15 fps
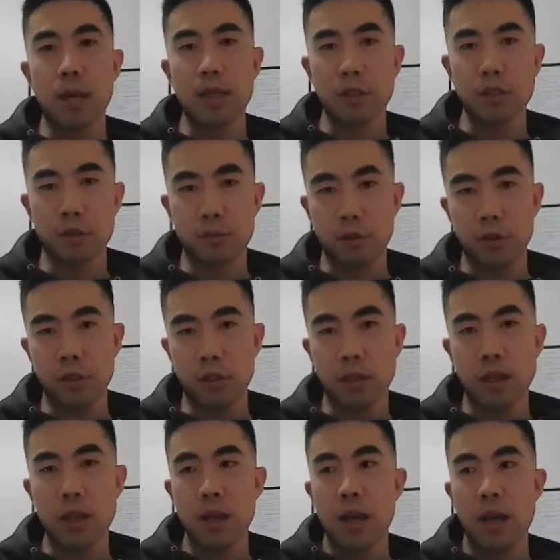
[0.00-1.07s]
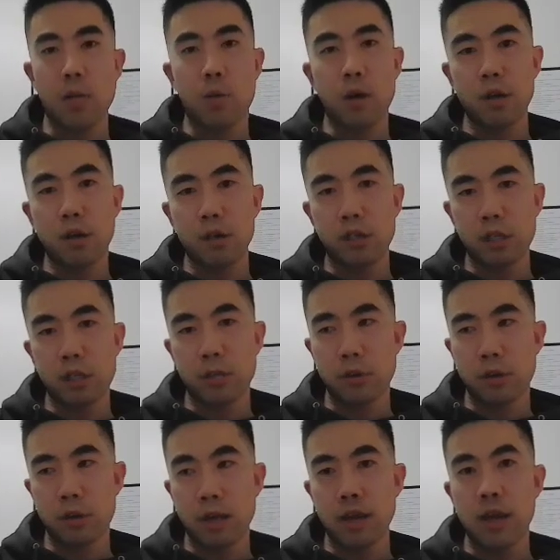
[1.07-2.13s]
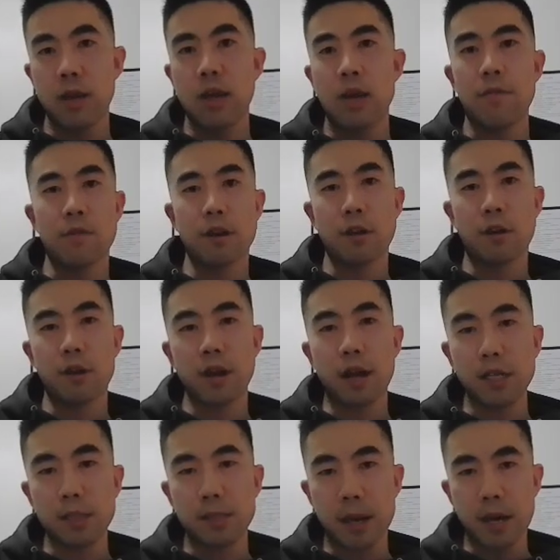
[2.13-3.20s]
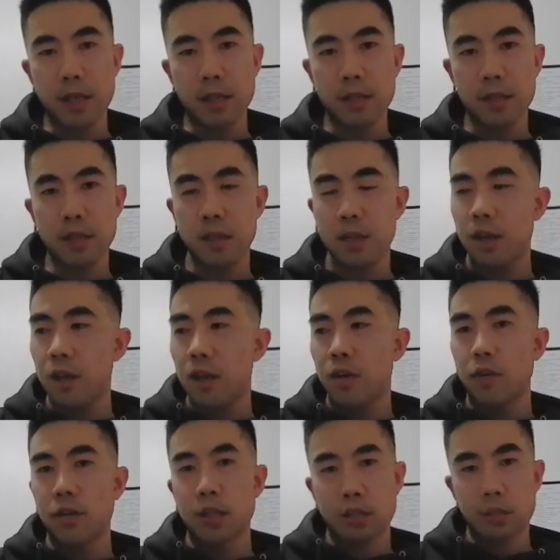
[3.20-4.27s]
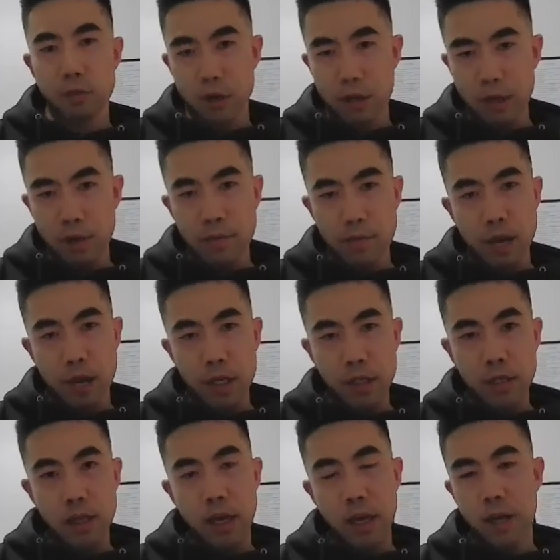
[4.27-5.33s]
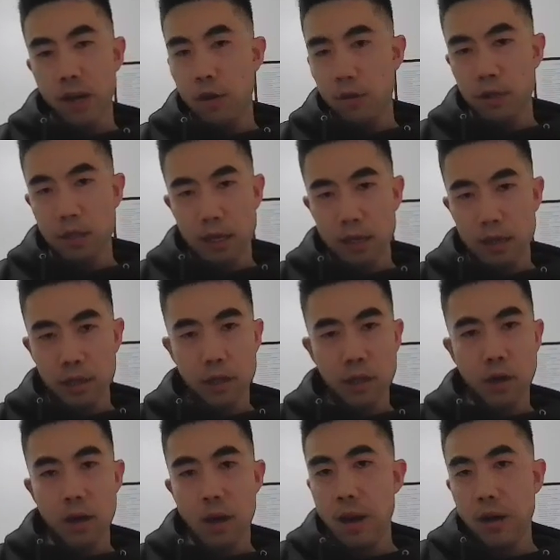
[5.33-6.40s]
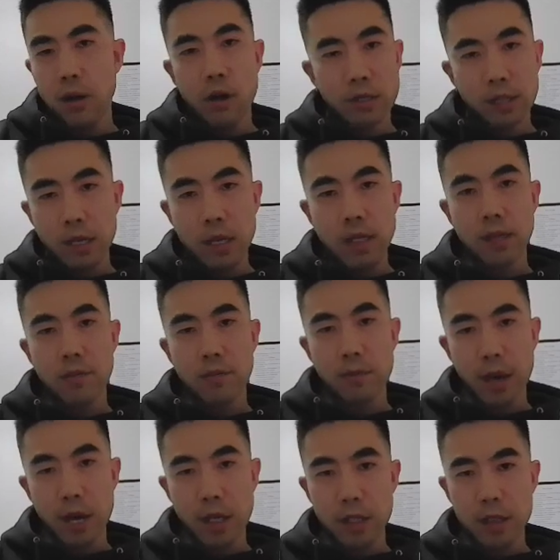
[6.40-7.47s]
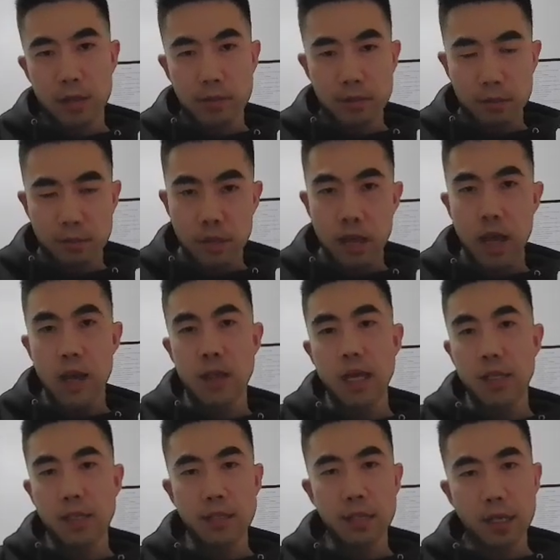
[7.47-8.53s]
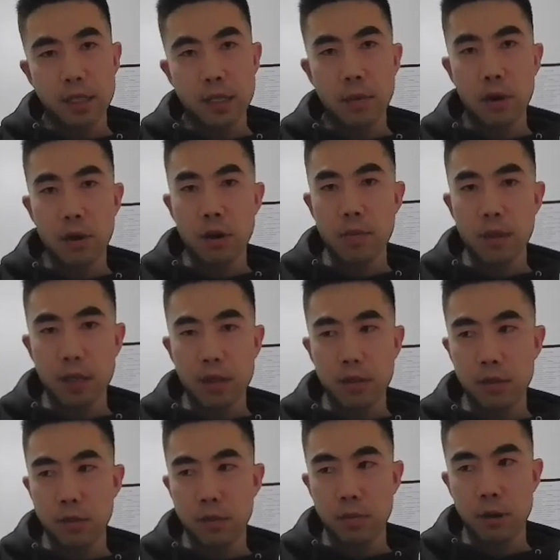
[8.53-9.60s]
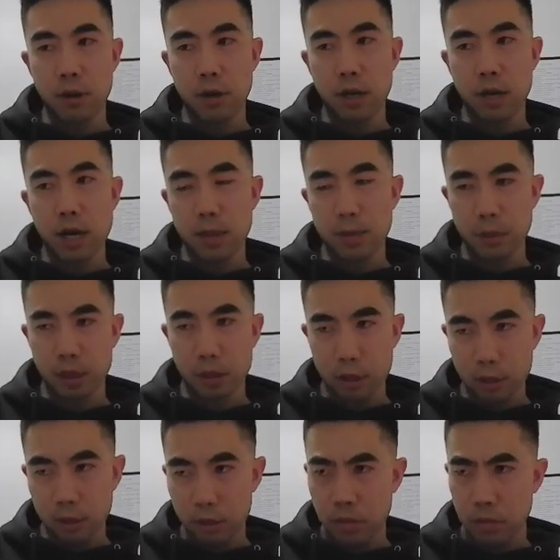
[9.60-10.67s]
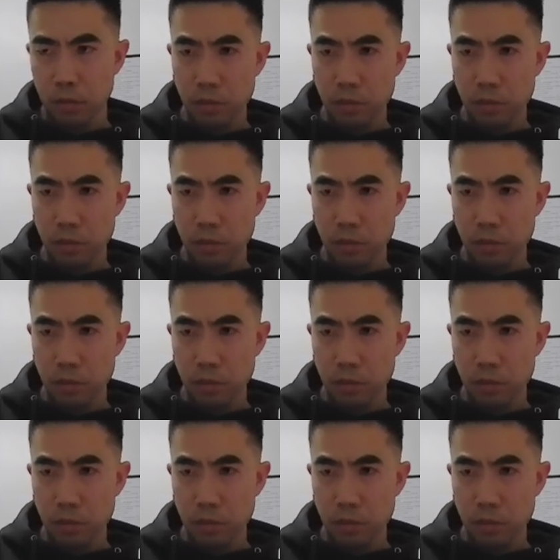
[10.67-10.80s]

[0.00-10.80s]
distribution. And what are you distributing? If you're in the online space, you're distributing information and content. So, and content is information. And that's essentially what got me into doing podcasts because